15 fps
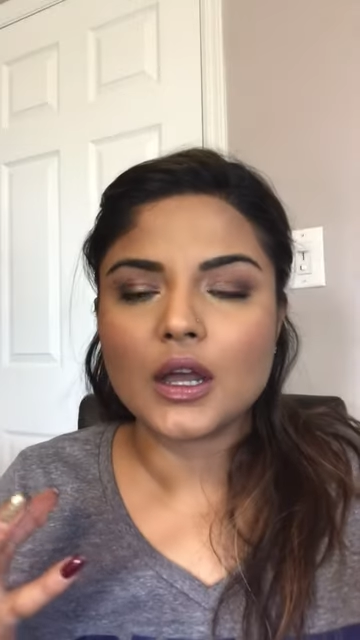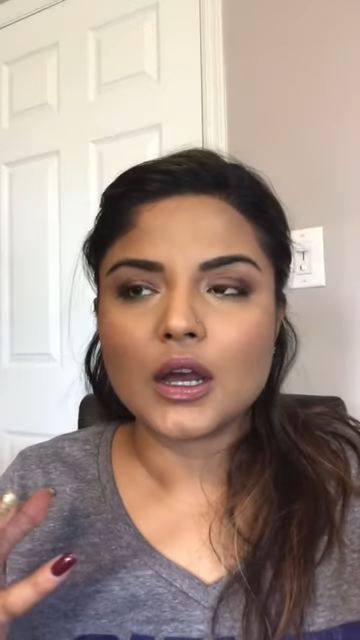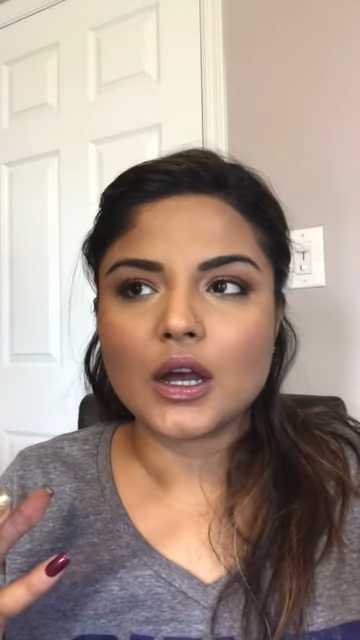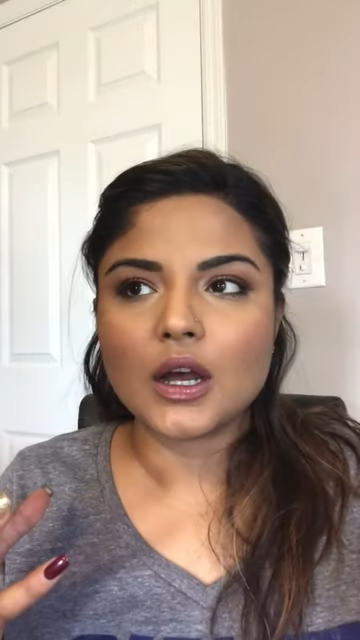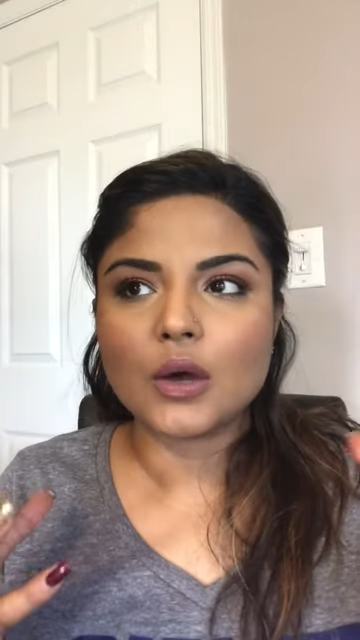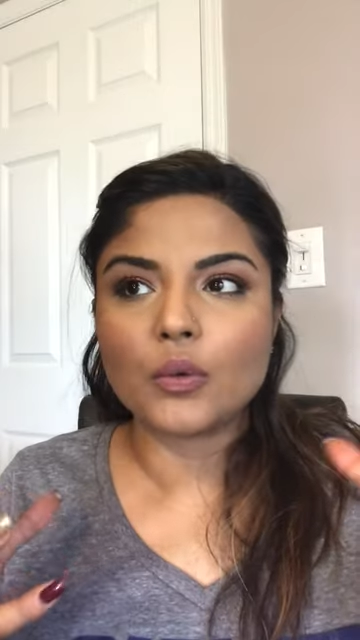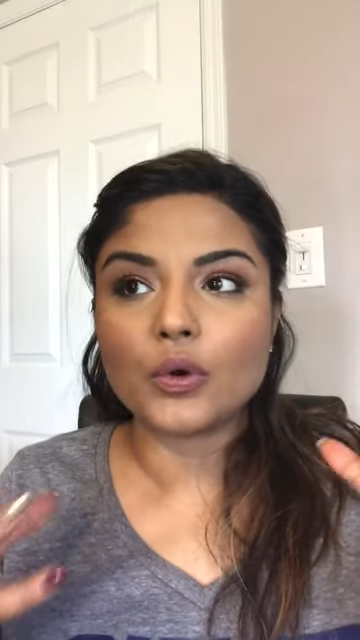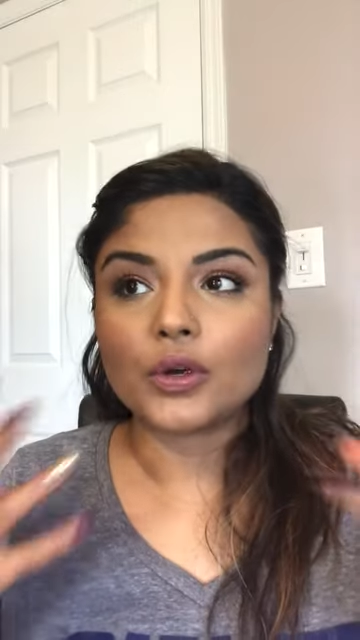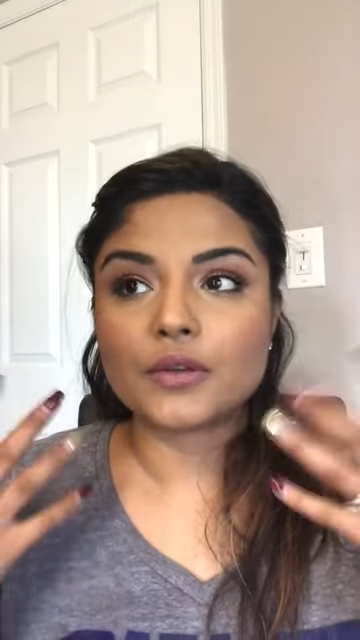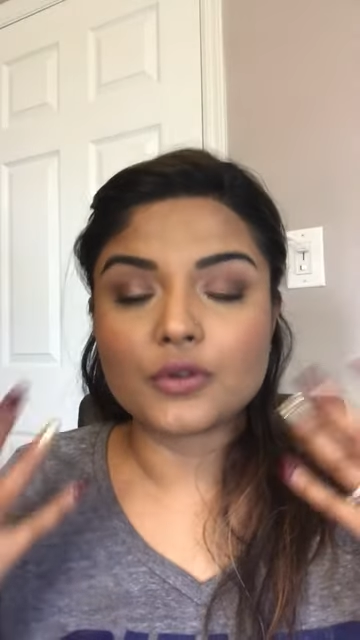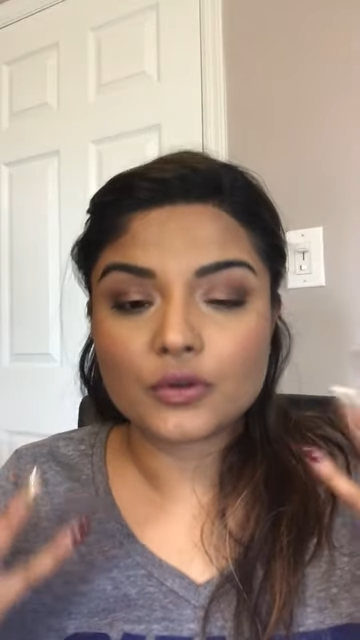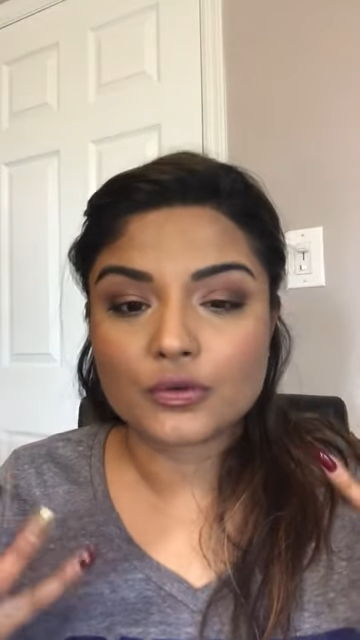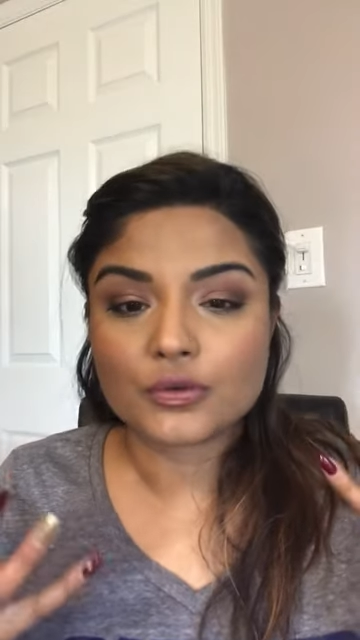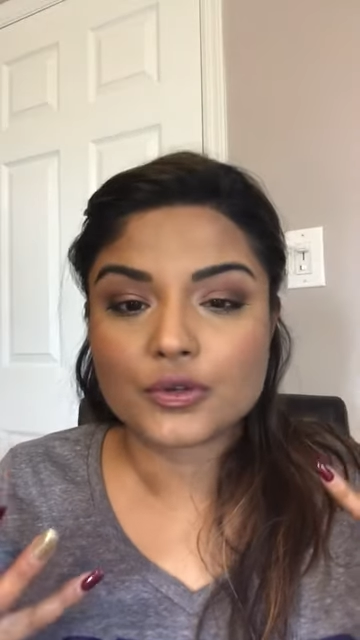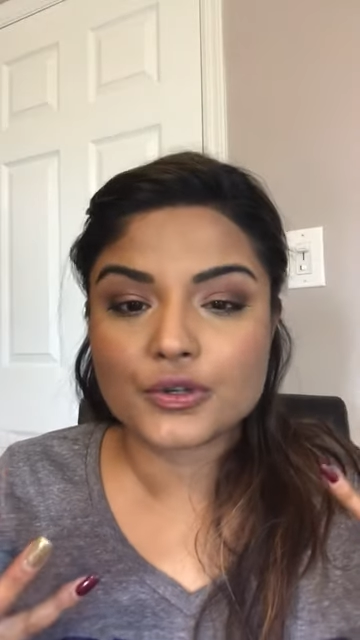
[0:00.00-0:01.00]
or if
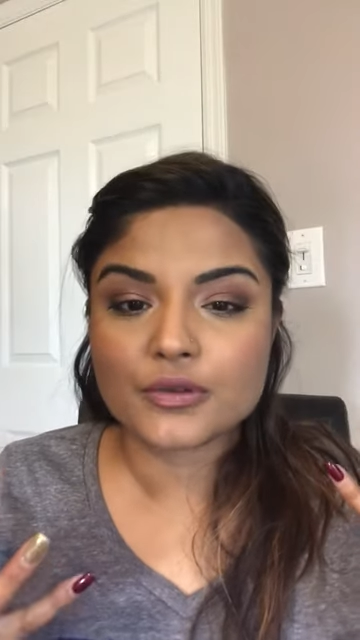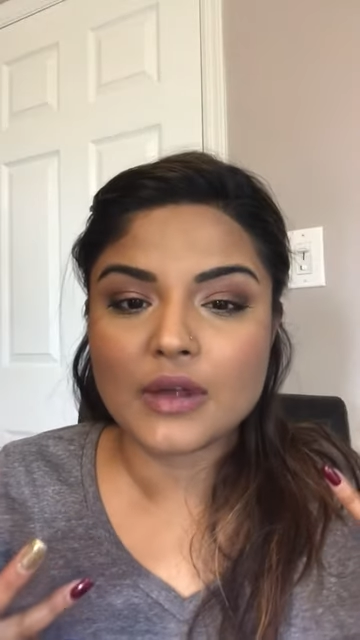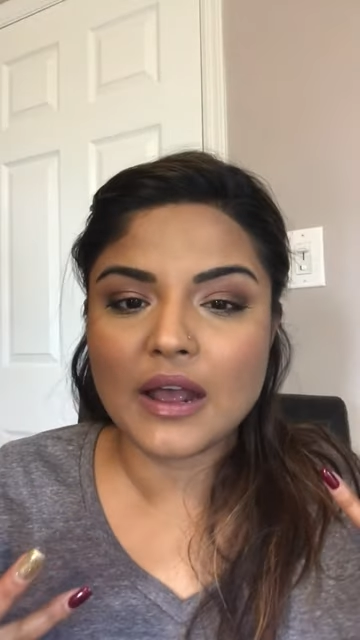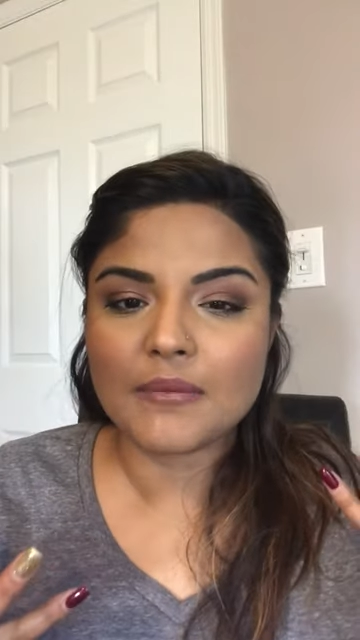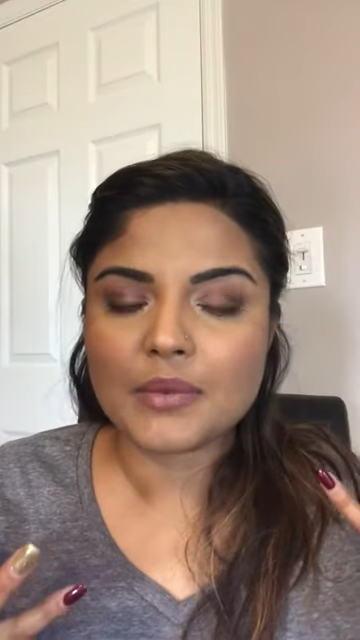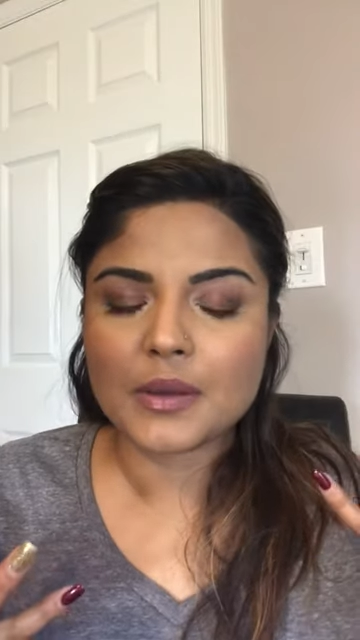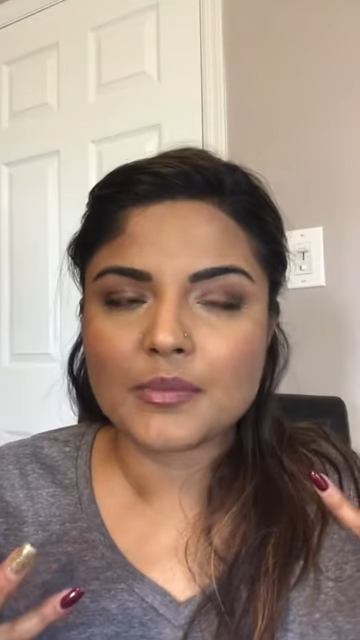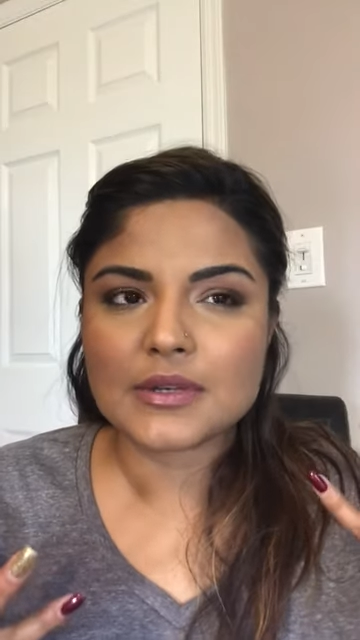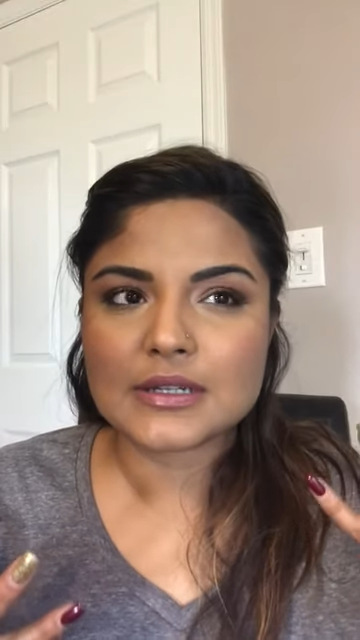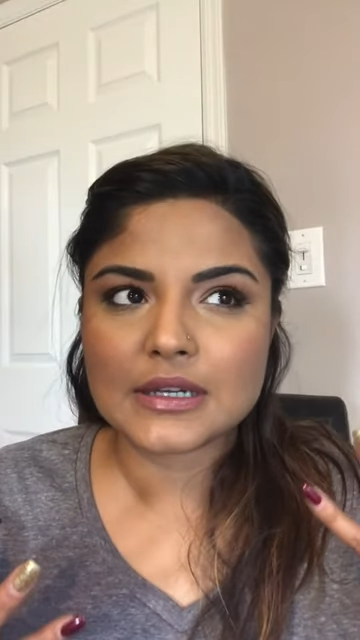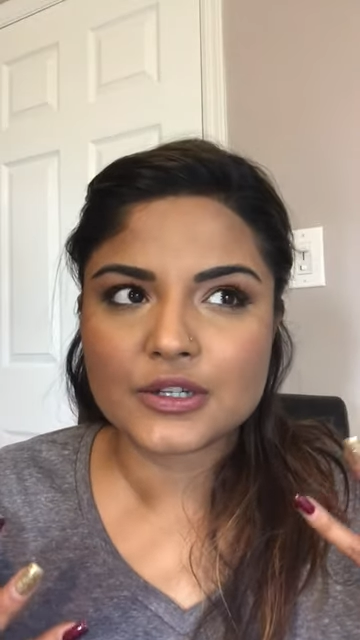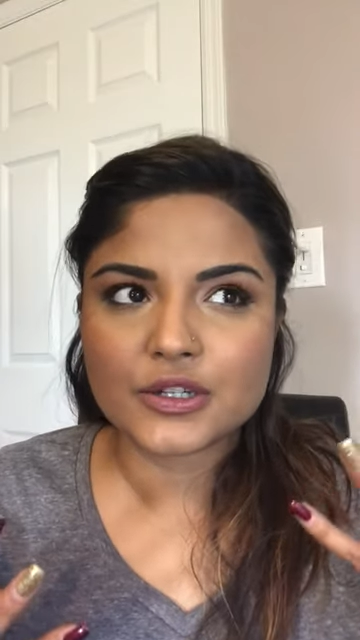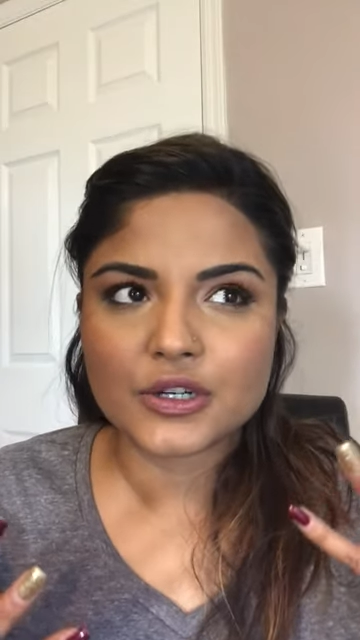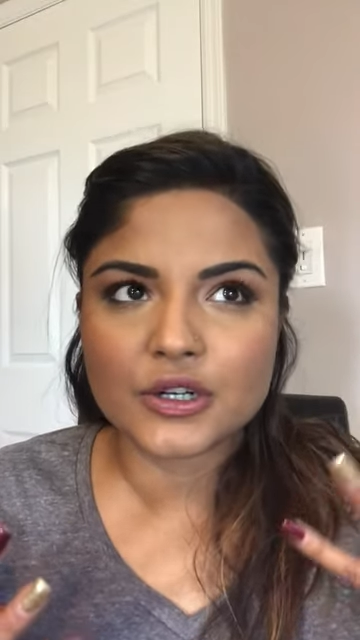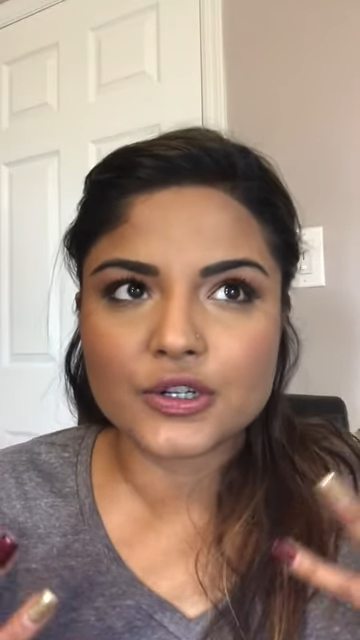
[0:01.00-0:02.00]
you do have
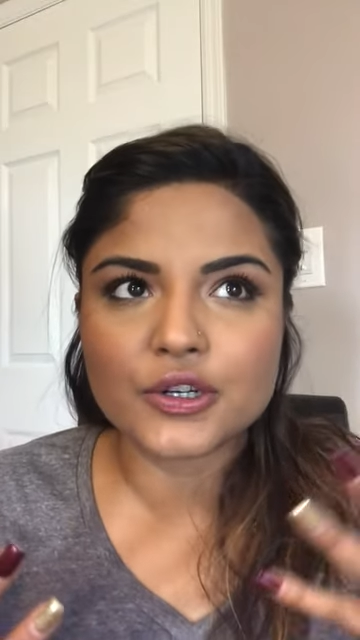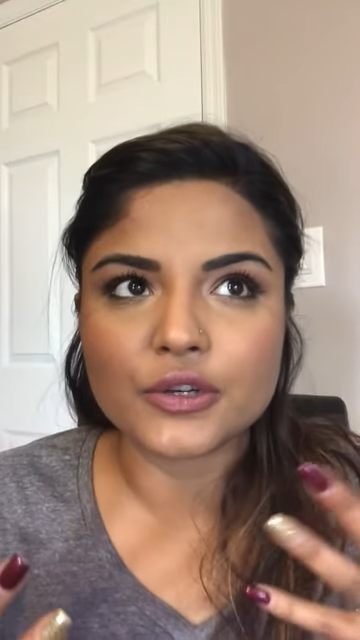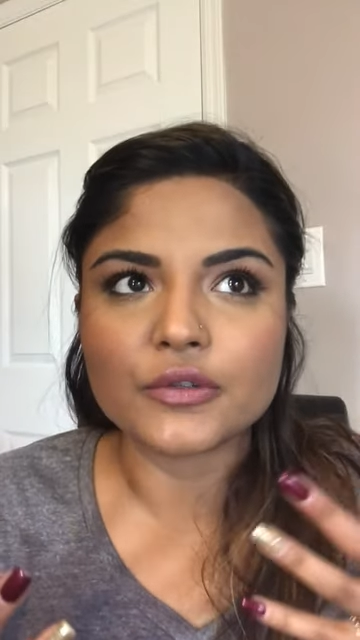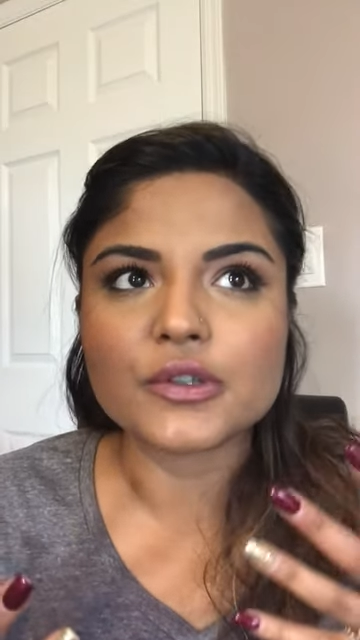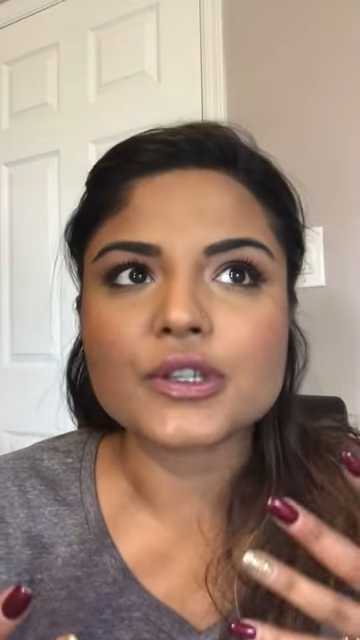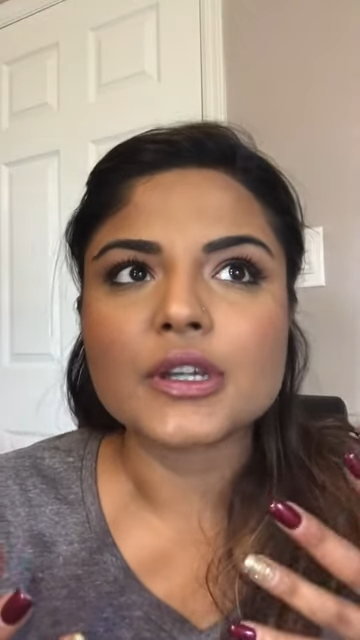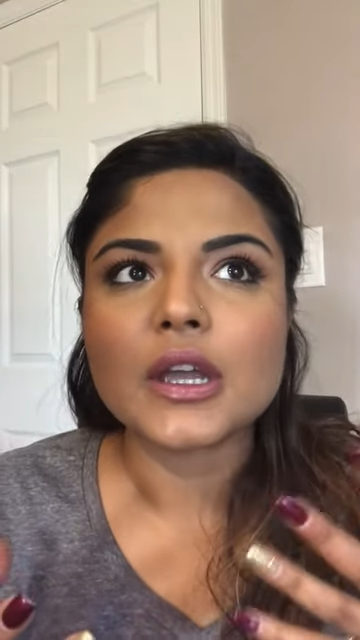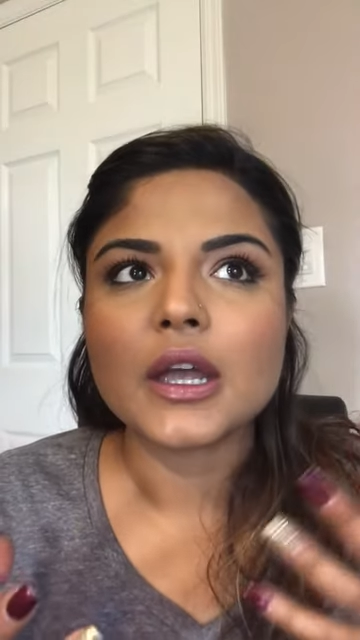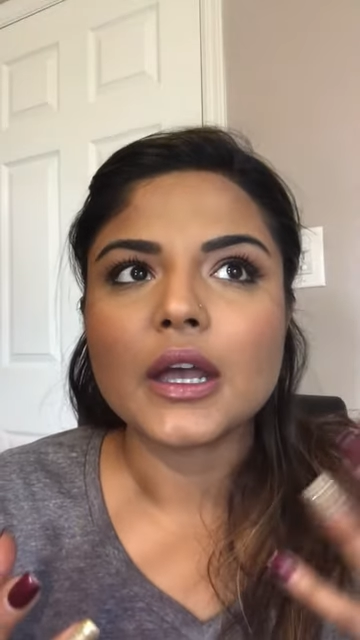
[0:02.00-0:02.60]
pigmentation issues,